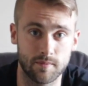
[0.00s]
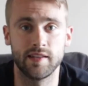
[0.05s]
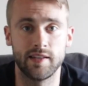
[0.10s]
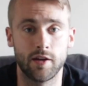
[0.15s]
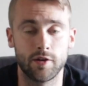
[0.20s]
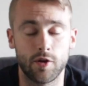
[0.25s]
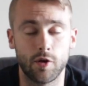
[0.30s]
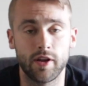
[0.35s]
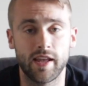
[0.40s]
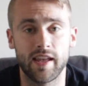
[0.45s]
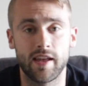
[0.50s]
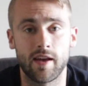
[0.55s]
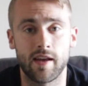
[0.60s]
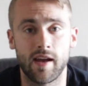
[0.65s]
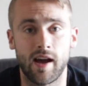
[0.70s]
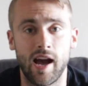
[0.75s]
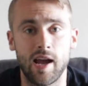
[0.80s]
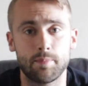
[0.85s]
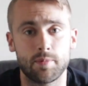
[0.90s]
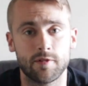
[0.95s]
Now, don't
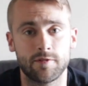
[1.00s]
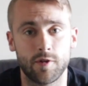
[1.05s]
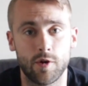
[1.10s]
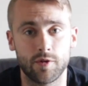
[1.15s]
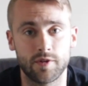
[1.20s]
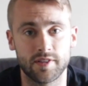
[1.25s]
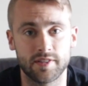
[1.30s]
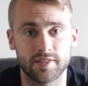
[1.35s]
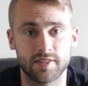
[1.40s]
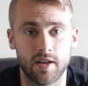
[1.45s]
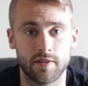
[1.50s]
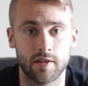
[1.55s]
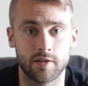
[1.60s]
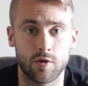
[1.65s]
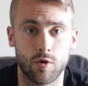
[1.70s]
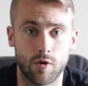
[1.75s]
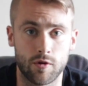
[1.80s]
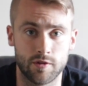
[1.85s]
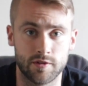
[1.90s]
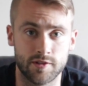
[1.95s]
get hyper-focused on the
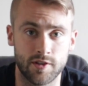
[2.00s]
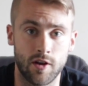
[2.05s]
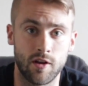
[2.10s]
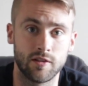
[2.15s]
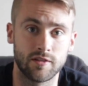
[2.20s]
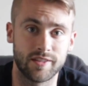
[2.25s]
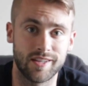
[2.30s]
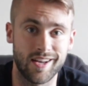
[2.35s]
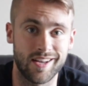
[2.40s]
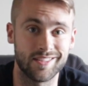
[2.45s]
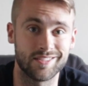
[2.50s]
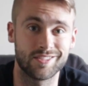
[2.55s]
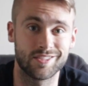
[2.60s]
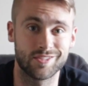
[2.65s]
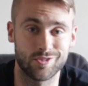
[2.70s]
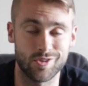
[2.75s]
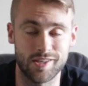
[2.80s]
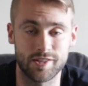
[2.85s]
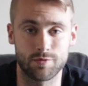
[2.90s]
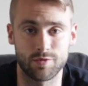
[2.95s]

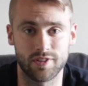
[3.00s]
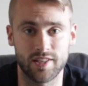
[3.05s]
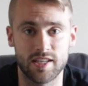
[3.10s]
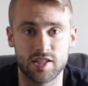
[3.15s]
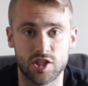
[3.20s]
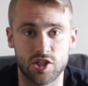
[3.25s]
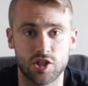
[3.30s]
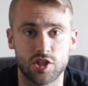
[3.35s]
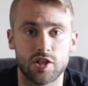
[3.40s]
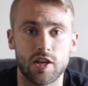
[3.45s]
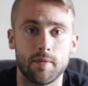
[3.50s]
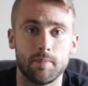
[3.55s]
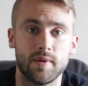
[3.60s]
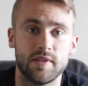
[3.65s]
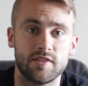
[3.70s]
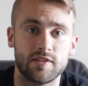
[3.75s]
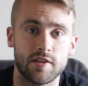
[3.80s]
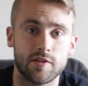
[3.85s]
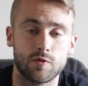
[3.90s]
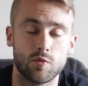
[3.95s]
cortisol-gut-stress relationship.
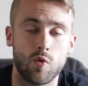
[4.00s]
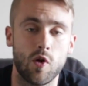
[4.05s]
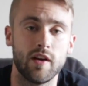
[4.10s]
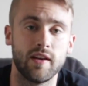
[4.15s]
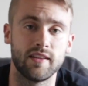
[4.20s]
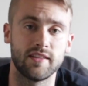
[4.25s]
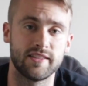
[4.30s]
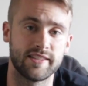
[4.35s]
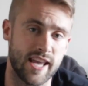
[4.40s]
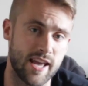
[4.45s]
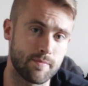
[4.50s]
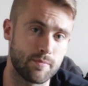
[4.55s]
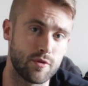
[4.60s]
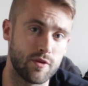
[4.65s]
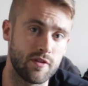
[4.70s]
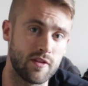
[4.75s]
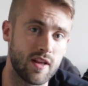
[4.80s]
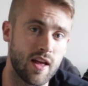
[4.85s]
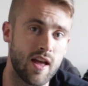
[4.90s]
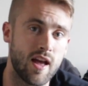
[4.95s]
It's just one
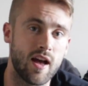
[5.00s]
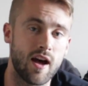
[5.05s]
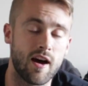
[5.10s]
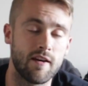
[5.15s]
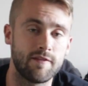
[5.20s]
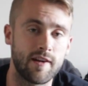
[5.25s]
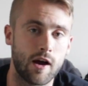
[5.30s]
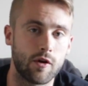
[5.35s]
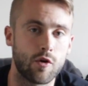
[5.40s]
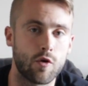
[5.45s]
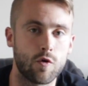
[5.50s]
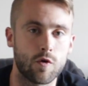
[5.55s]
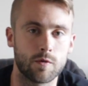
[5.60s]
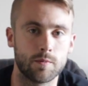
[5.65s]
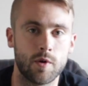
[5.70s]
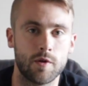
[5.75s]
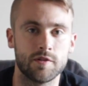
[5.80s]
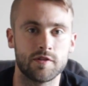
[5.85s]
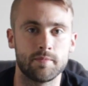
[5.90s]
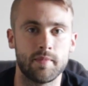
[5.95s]
example of how
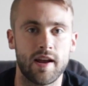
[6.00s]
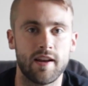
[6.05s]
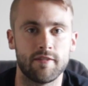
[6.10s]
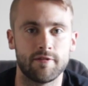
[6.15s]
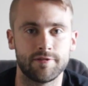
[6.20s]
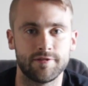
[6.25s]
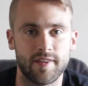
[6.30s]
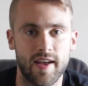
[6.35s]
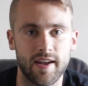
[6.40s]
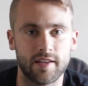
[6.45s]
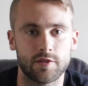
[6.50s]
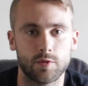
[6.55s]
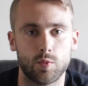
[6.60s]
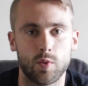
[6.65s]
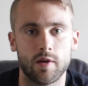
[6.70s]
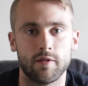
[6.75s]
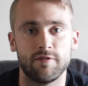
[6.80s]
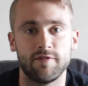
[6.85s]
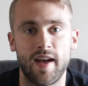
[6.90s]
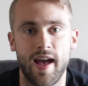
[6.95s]
hormones might affect
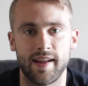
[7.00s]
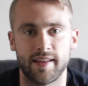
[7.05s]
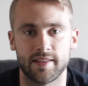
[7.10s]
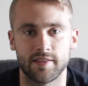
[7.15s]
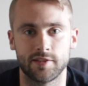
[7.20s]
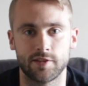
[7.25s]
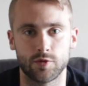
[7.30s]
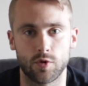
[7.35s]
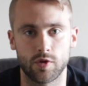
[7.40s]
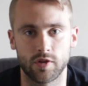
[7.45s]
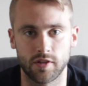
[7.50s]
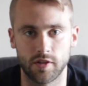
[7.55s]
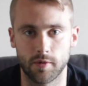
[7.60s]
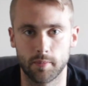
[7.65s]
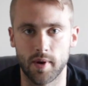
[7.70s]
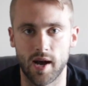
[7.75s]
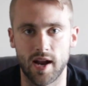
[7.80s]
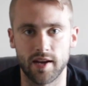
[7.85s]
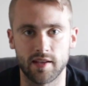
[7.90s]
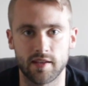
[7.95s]
where fat is stored in your
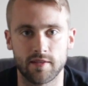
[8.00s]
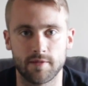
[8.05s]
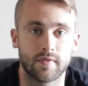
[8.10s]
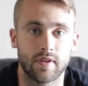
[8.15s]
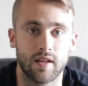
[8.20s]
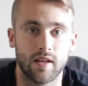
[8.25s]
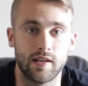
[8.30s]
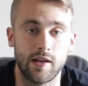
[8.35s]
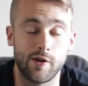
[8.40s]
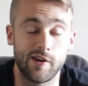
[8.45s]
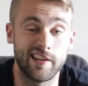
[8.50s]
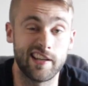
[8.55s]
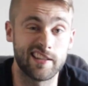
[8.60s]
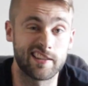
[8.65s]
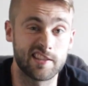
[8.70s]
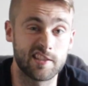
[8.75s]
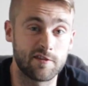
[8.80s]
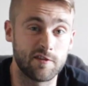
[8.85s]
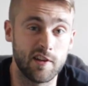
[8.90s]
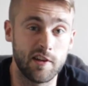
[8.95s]
body. Now, again,
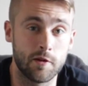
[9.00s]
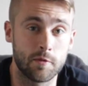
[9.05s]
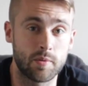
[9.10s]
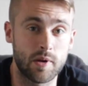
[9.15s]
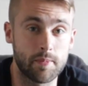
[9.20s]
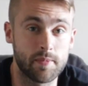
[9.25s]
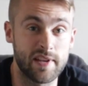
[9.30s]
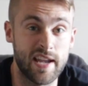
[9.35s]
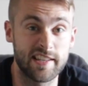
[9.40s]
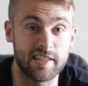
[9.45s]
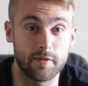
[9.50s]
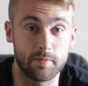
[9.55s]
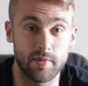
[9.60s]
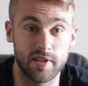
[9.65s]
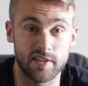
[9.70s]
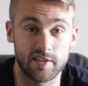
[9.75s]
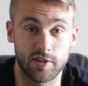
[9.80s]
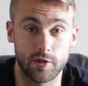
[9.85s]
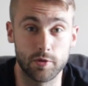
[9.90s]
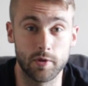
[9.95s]
this video probably hasn't
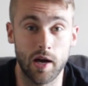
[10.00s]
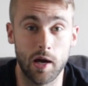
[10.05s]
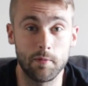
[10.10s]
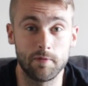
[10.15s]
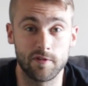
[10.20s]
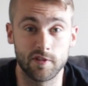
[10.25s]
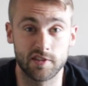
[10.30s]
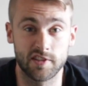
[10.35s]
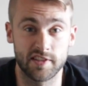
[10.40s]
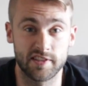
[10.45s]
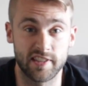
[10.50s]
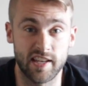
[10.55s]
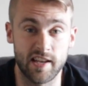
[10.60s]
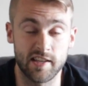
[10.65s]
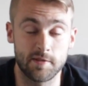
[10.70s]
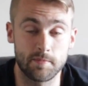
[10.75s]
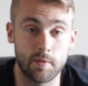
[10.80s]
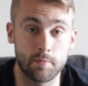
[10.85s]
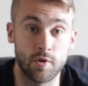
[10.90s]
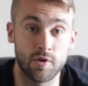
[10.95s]
been too helpful just yet.
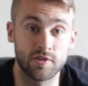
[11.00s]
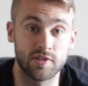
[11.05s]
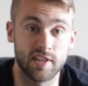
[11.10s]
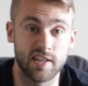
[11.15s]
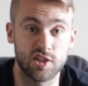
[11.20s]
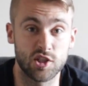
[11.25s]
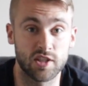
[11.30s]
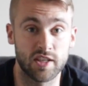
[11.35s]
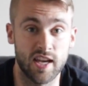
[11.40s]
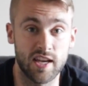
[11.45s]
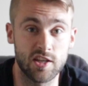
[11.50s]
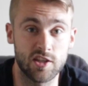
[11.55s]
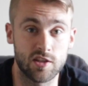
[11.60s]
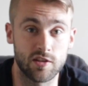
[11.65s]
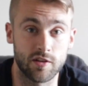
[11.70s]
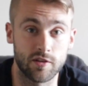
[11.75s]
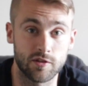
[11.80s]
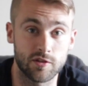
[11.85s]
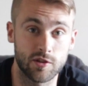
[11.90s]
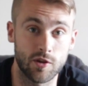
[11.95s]
It's been mostly
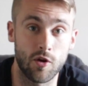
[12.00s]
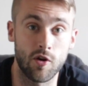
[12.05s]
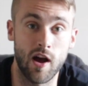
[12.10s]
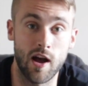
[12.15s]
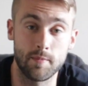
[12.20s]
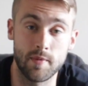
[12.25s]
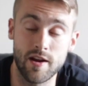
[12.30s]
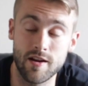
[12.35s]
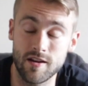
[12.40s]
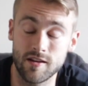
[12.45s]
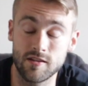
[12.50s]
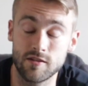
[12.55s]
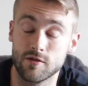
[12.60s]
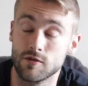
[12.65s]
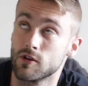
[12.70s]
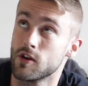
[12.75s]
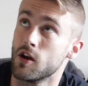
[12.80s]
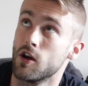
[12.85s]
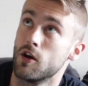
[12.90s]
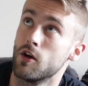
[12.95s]
educational. So I'm hearing
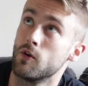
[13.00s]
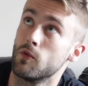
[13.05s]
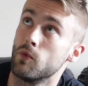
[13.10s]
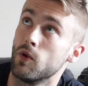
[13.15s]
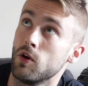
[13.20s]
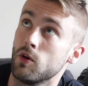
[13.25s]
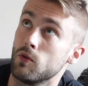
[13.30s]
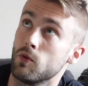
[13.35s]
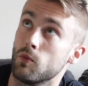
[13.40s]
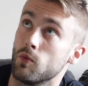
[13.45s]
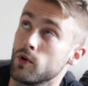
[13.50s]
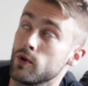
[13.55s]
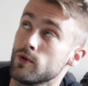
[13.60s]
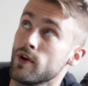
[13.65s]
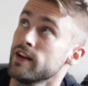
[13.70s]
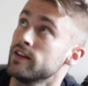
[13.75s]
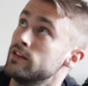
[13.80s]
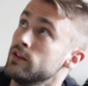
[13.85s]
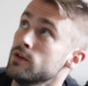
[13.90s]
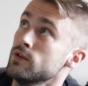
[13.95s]
you, well, what do
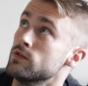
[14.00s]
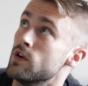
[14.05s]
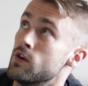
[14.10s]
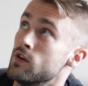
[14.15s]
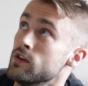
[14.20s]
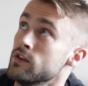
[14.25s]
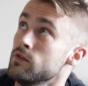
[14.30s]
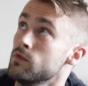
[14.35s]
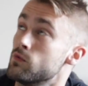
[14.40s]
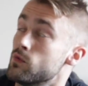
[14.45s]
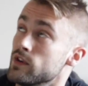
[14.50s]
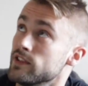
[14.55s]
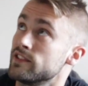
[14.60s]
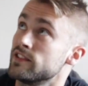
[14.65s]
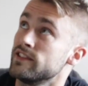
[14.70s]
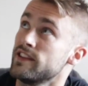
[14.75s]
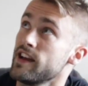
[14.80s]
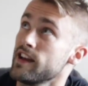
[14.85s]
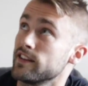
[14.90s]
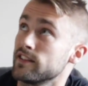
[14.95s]
I do, Owen?
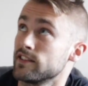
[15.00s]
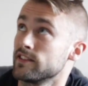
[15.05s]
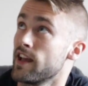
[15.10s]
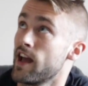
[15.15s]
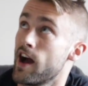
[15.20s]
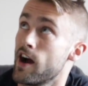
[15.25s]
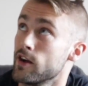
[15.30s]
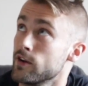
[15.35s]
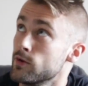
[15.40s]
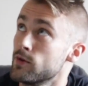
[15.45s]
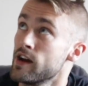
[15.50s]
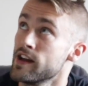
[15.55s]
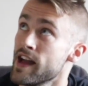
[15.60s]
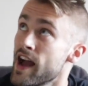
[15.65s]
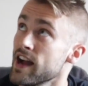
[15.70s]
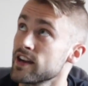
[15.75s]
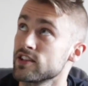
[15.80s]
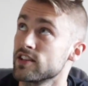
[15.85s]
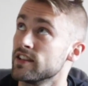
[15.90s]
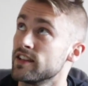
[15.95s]
What's next? How do I
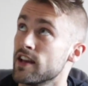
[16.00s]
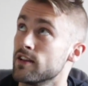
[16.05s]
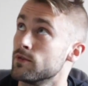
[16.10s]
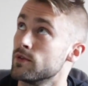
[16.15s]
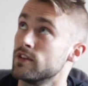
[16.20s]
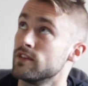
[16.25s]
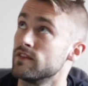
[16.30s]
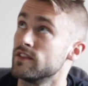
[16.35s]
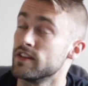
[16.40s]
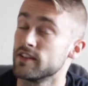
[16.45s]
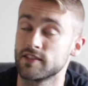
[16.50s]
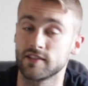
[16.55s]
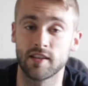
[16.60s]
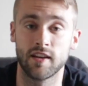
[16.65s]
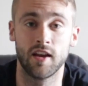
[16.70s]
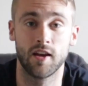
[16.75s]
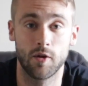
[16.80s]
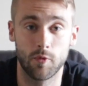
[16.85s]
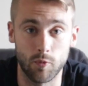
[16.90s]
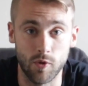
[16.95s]
actually get rid of this?
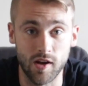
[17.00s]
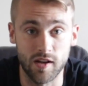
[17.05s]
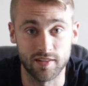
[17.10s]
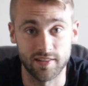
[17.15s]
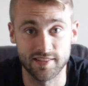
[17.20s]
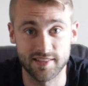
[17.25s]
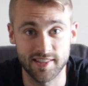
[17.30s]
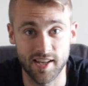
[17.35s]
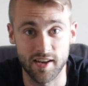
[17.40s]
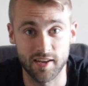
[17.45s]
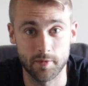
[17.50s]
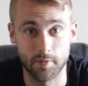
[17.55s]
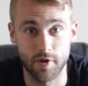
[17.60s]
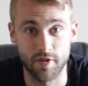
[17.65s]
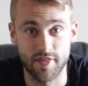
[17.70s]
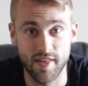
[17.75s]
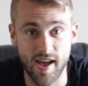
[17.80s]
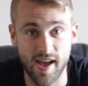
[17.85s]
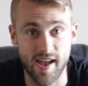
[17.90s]
Well, let's talk about